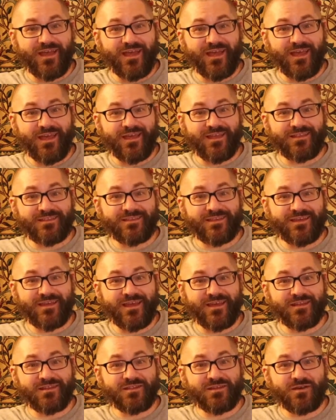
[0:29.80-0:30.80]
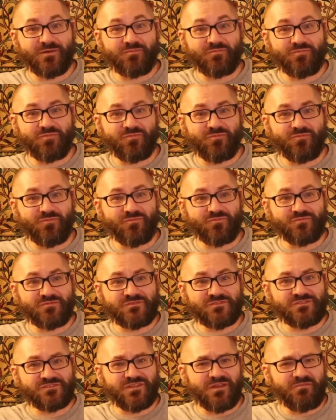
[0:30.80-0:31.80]
and they end up
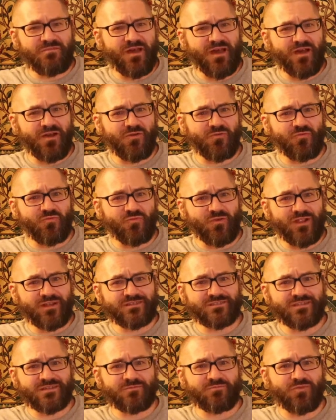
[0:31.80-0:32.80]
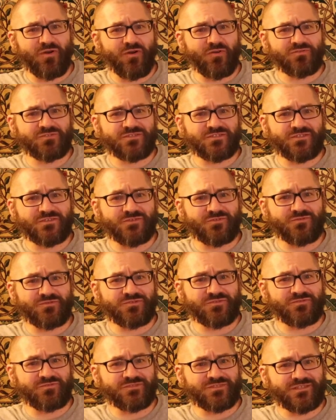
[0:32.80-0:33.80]
somehow renting Postal,
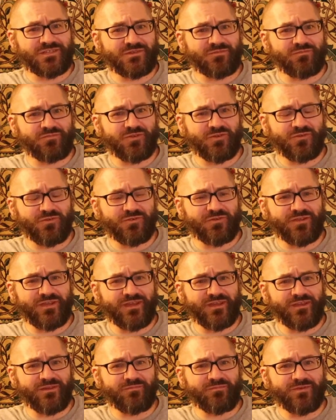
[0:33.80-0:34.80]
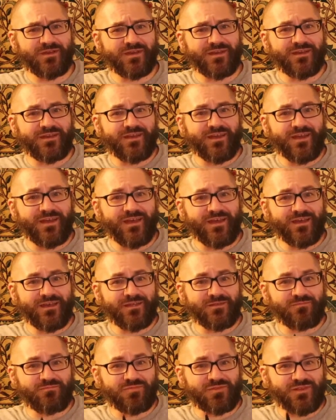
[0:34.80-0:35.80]
which was a computer game,
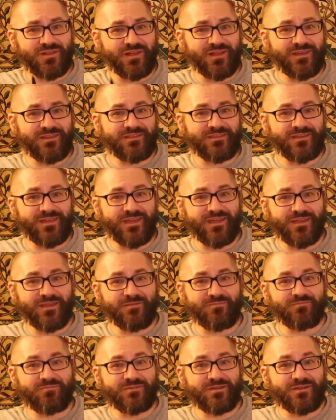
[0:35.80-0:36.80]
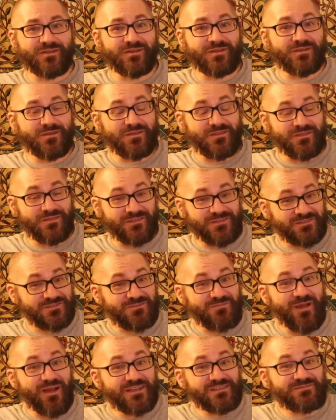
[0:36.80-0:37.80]
and playing the game. This
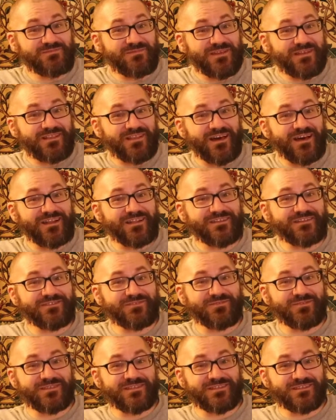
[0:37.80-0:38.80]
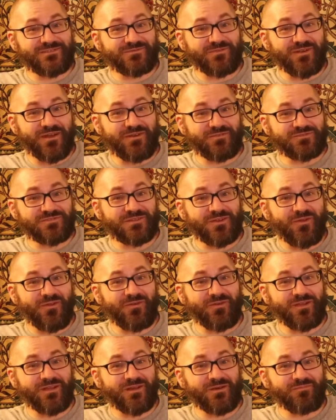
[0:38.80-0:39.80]
reminds me a lot of doing this when I was
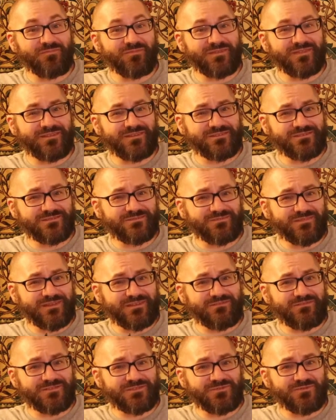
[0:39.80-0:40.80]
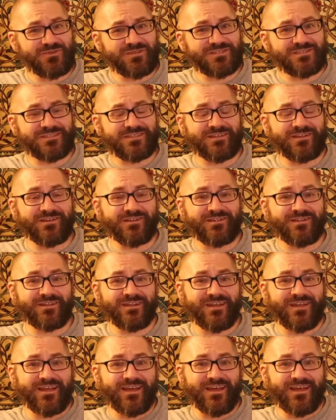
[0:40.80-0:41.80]
growing up, but there's a bit of a twist here,
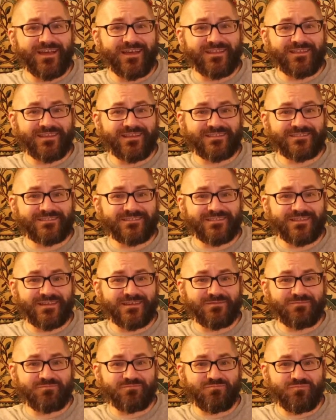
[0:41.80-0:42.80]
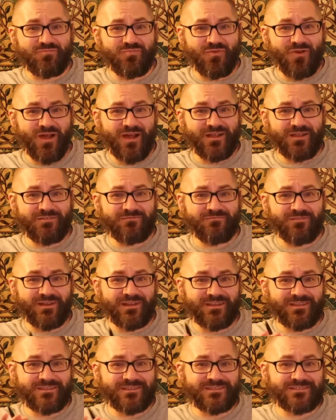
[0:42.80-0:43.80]
and that's that Brock
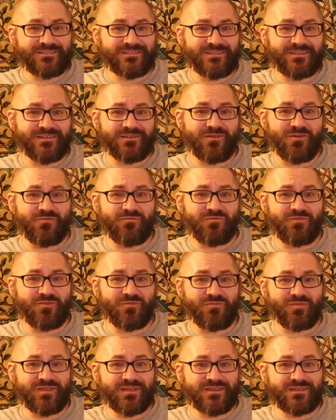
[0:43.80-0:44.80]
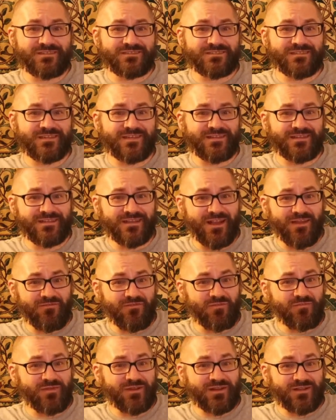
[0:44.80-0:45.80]
invited this kid over because he had
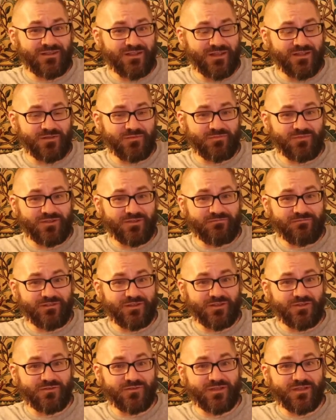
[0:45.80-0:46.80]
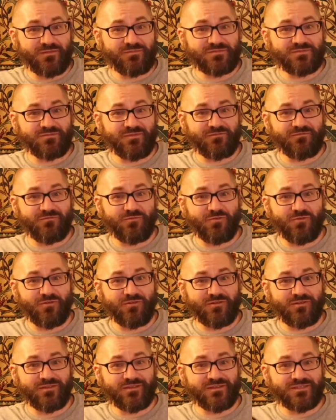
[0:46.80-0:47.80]
never been allowed to play video games
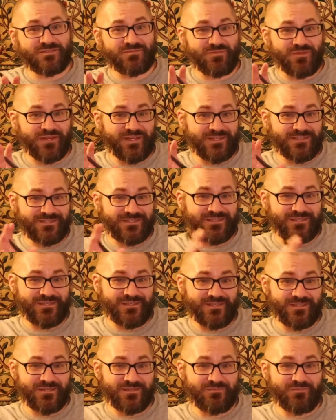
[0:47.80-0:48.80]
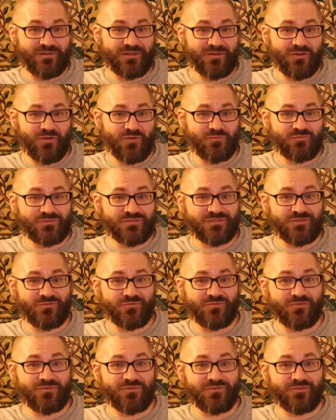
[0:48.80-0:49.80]
before. He explains that the kid had been
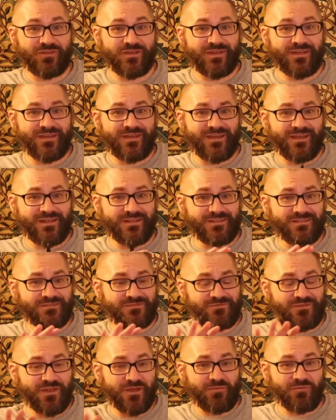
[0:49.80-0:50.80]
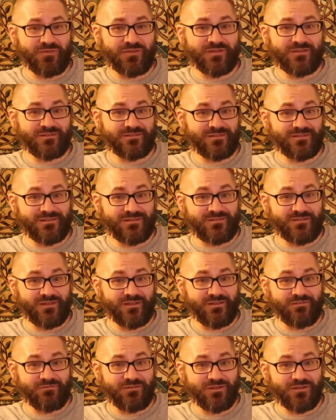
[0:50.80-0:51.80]
homeschooled and his family didn't
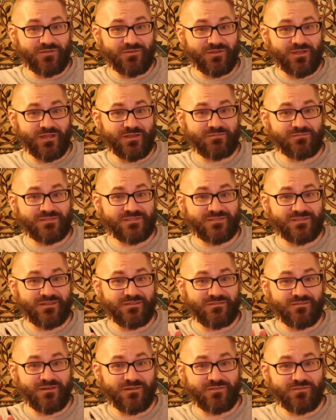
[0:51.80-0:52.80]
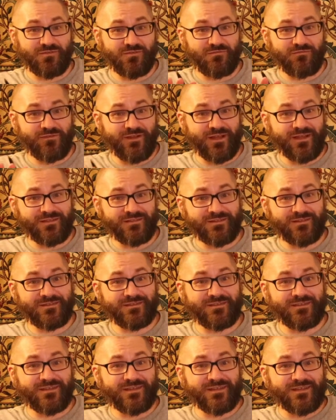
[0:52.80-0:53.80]
like video games because they thought they were
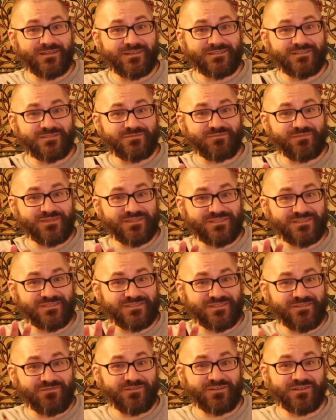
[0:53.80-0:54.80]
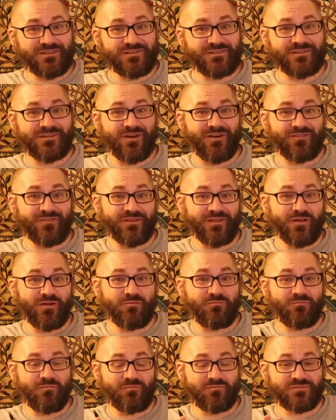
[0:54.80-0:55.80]
violent, specifically calling
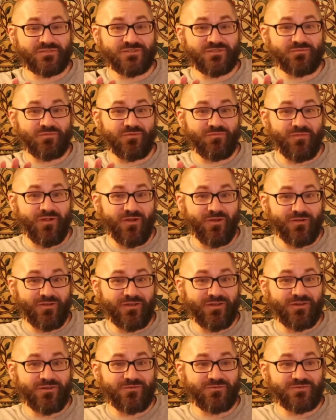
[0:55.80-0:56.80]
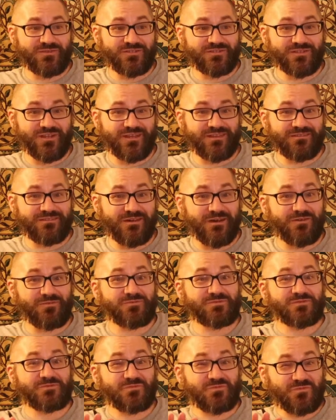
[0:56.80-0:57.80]
out Super Mario, which I thought
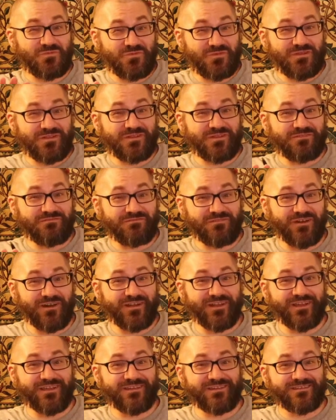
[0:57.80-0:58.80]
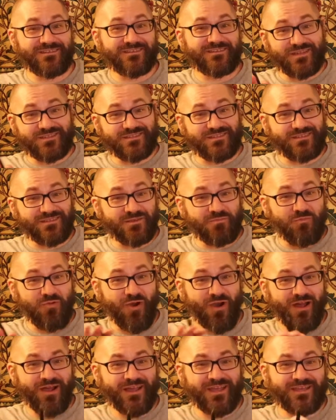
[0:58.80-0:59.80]
was really funny. Basically,
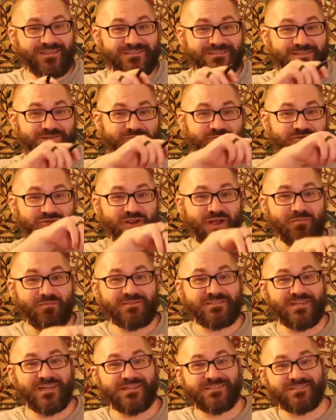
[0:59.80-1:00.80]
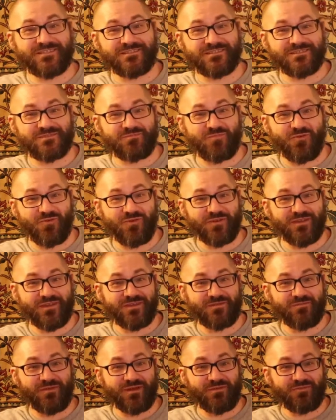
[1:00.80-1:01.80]
Brock ends up traumatizing this poor
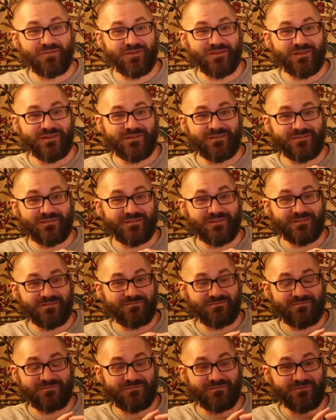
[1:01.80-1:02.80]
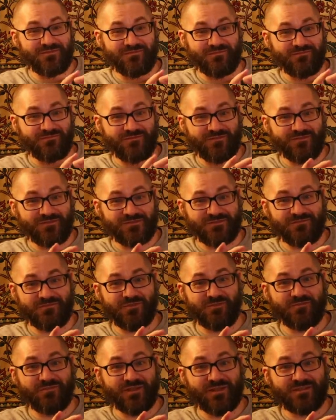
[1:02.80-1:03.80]
kid by playing like the first
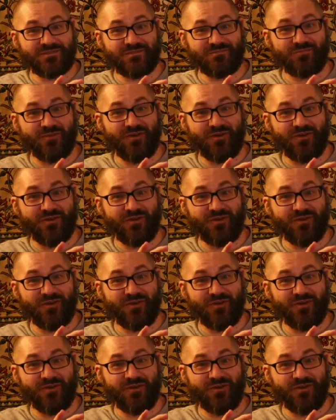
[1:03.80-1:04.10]
few minutes of